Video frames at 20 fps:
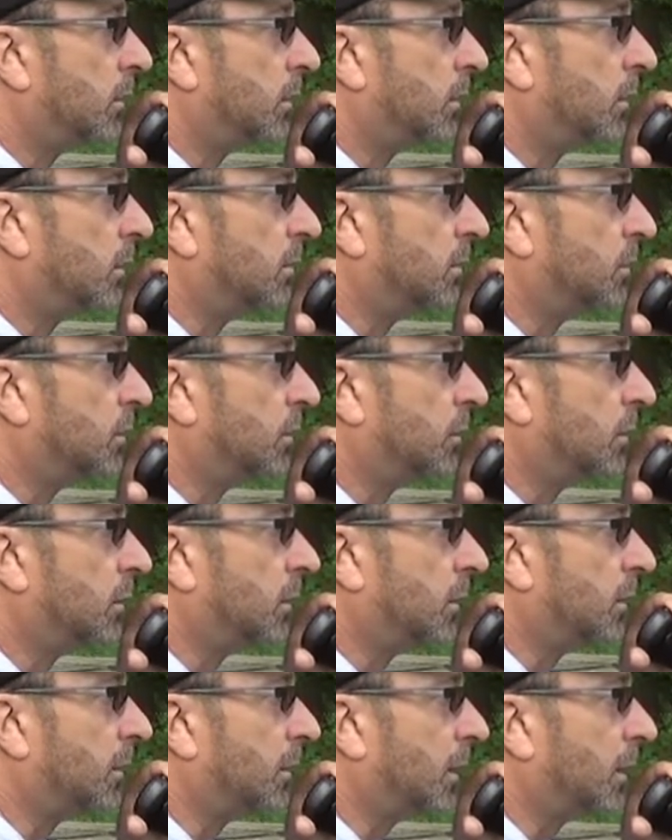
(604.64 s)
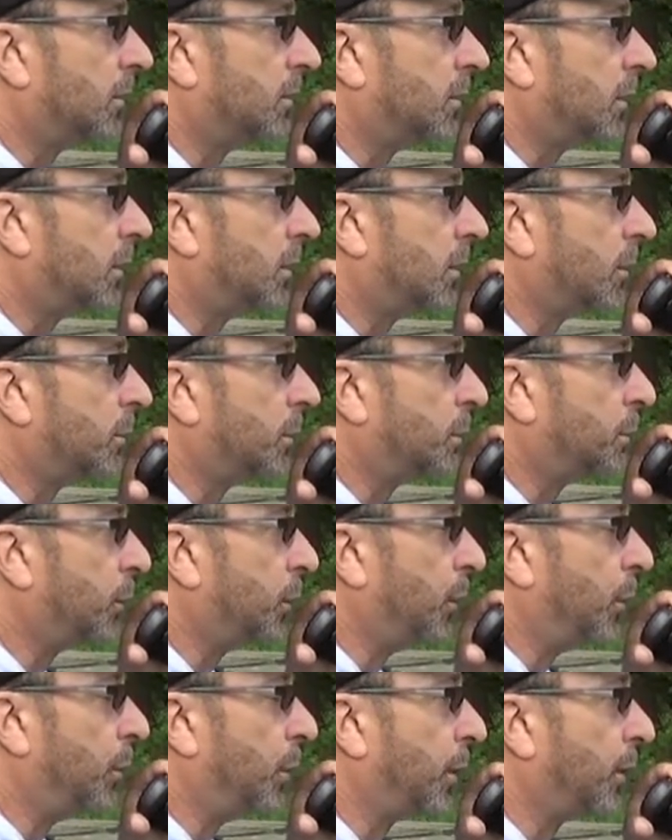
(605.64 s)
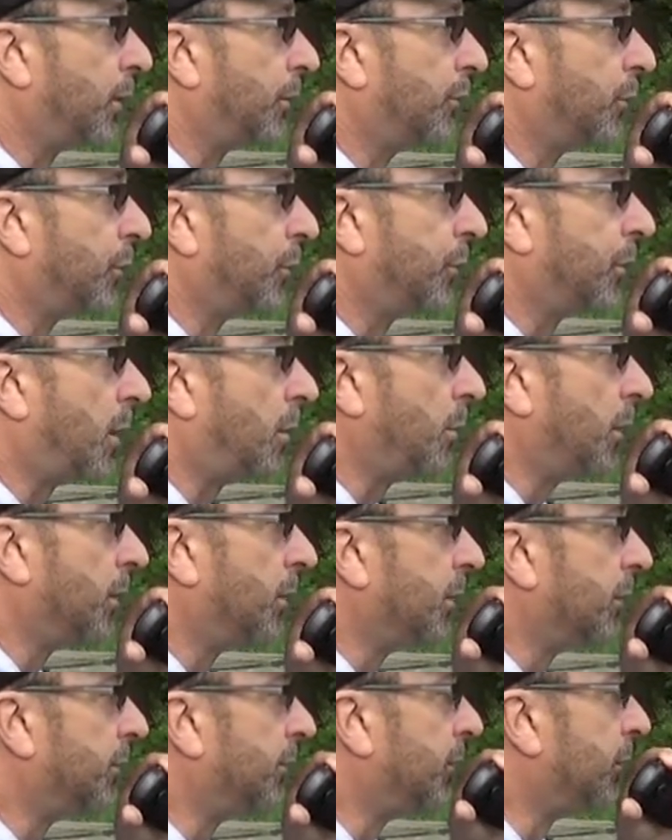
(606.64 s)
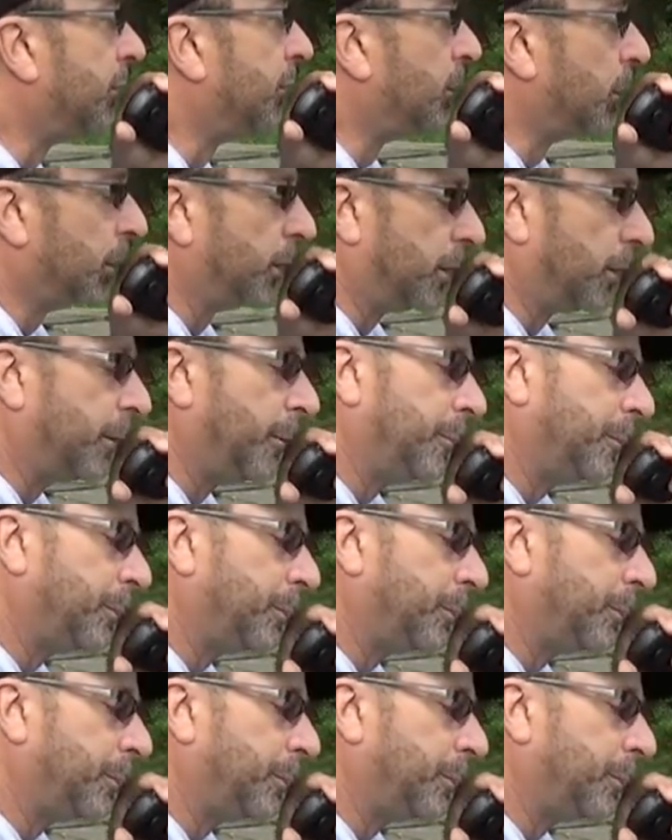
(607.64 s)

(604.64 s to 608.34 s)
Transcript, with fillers: in just uh, outside the, the borough of Northumberland, if you're familiar.